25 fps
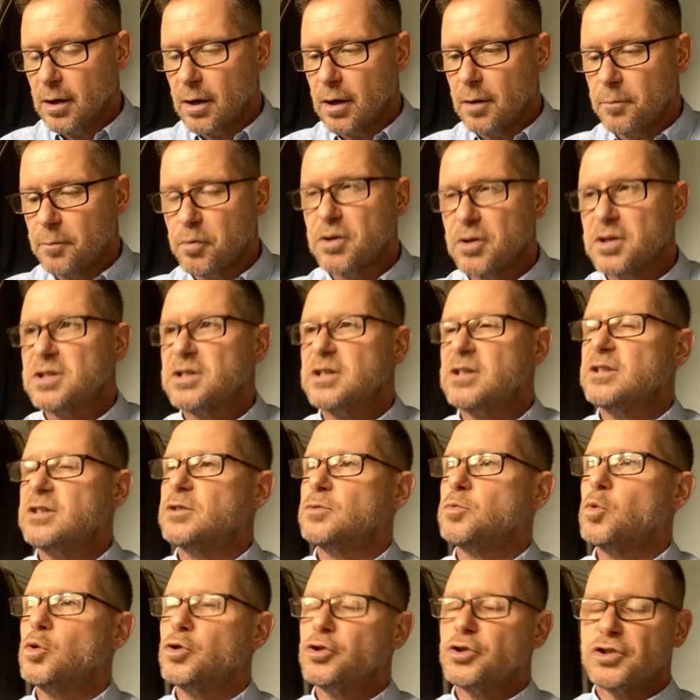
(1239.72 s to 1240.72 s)

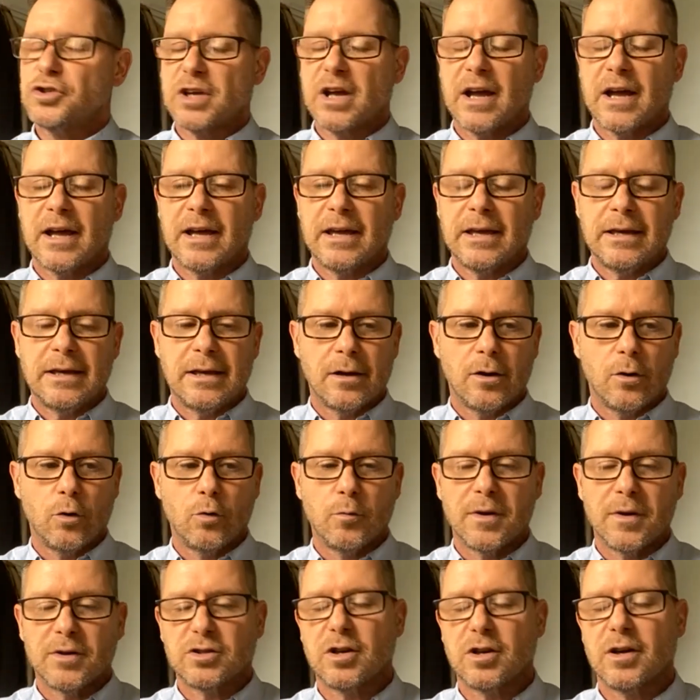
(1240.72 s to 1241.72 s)
apprentices was
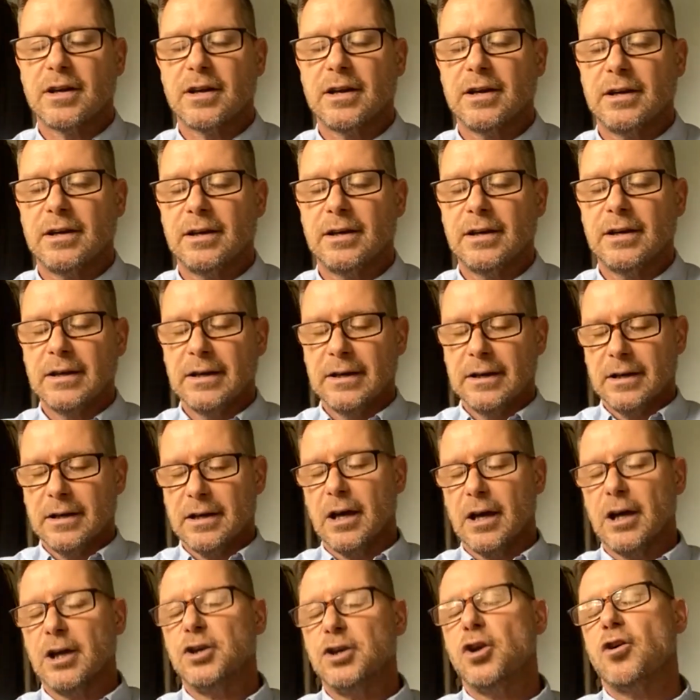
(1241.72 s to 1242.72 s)
almost like a
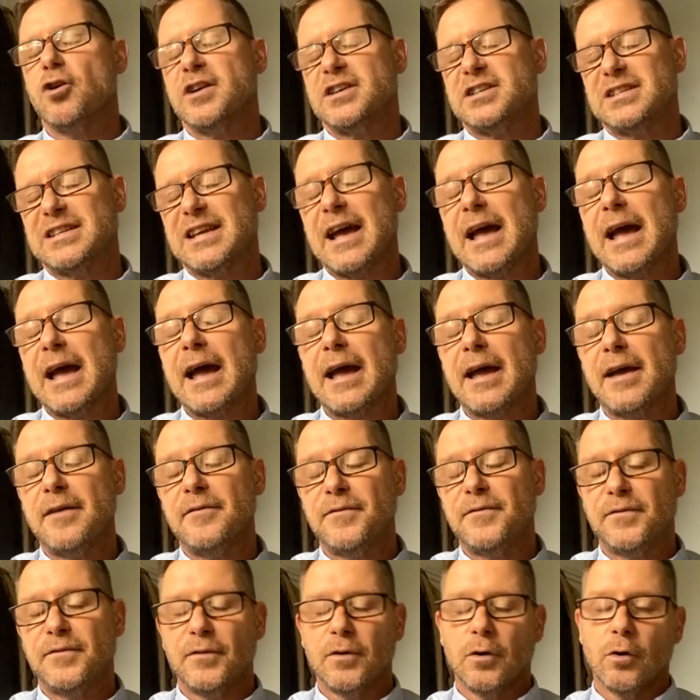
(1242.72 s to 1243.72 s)
nice to
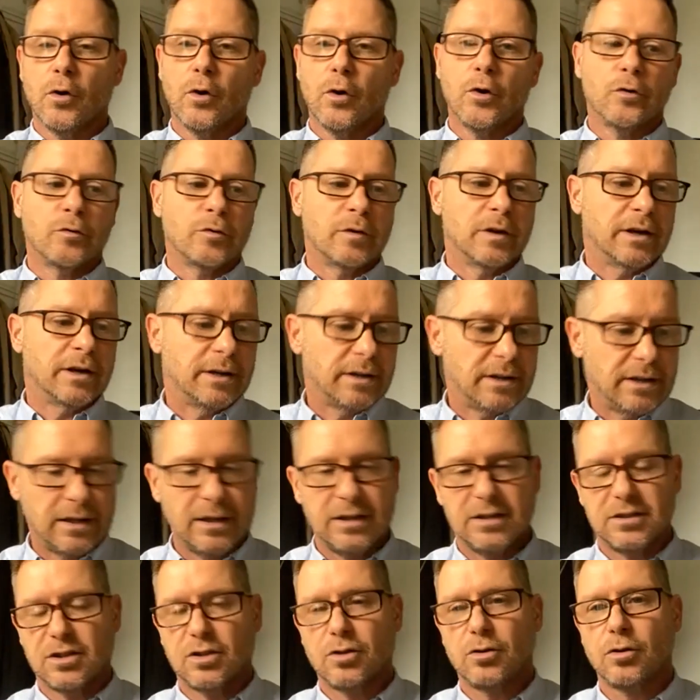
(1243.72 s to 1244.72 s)
have, or
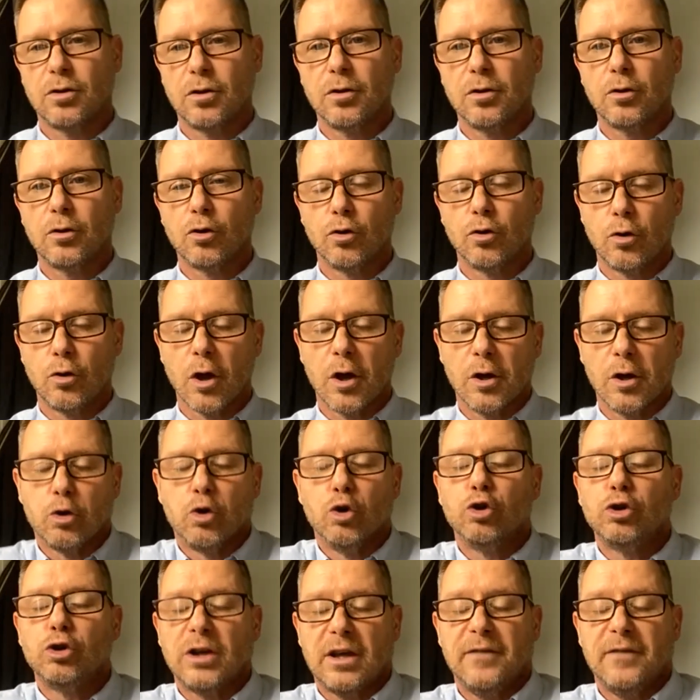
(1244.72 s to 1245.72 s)
it's
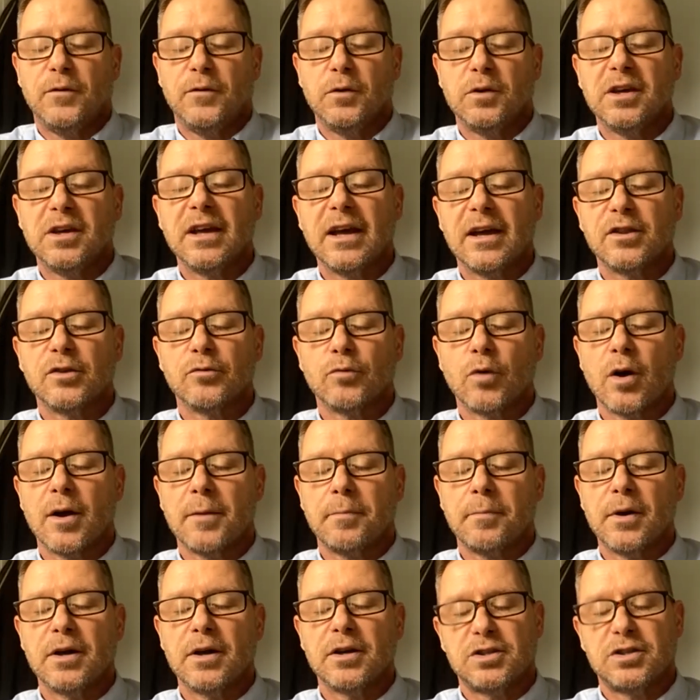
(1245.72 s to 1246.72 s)
good if you can get the
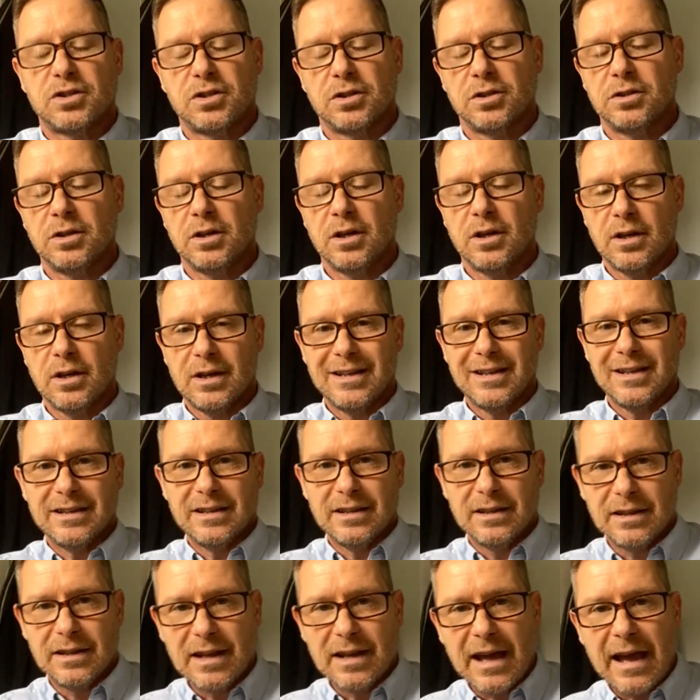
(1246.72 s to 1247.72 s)
right person.
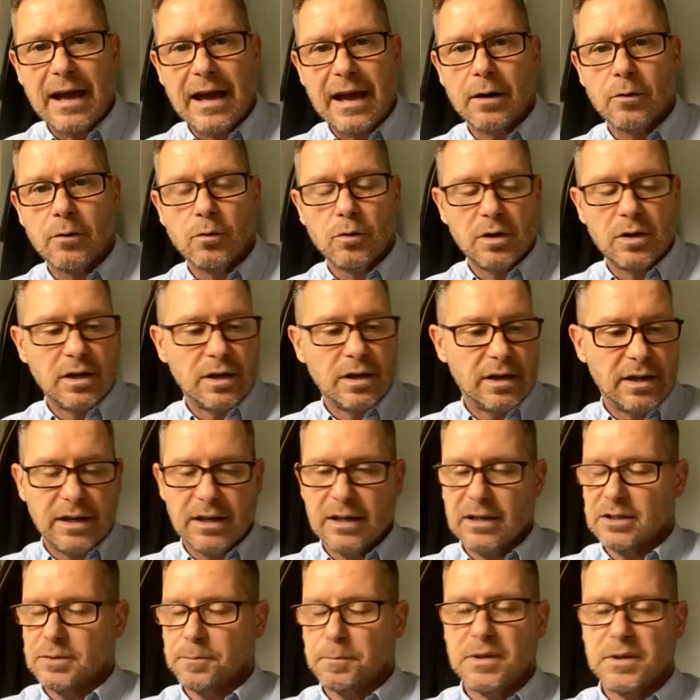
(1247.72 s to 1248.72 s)
Now
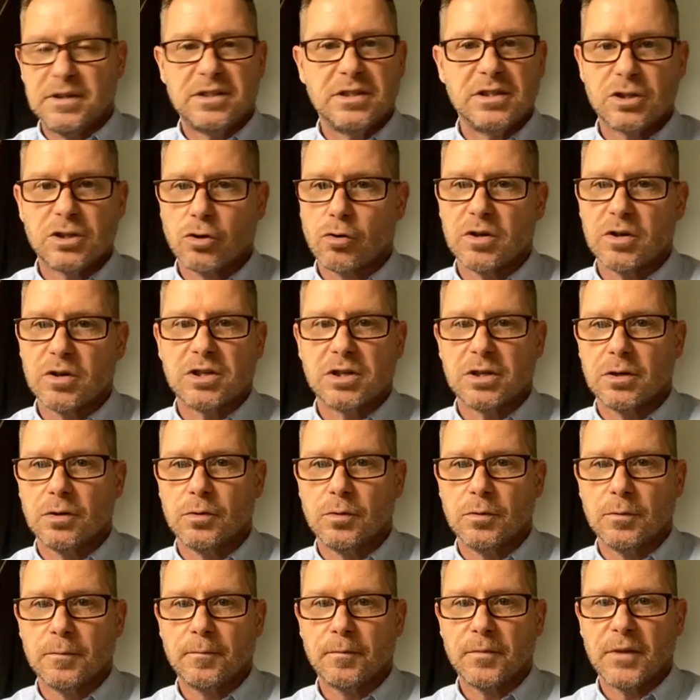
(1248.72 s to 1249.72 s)
it's business critical.